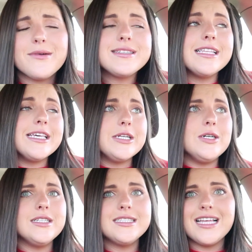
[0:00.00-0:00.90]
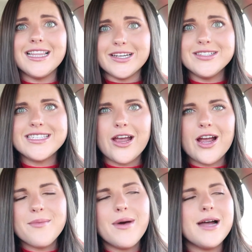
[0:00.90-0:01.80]
That was a little
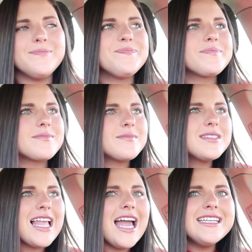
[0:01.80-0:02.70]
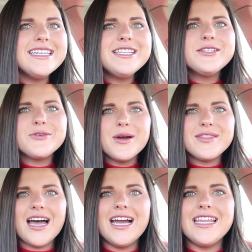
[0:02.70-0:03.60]
scary, but I did toy
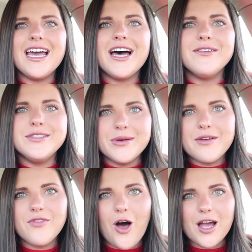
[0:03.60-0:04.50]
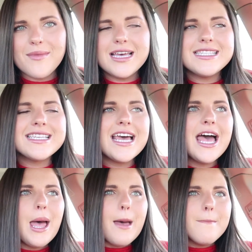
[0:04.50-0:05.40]
with the idea of doing Vlogmas.
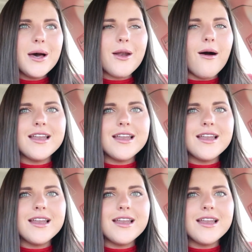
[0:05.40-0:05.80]
But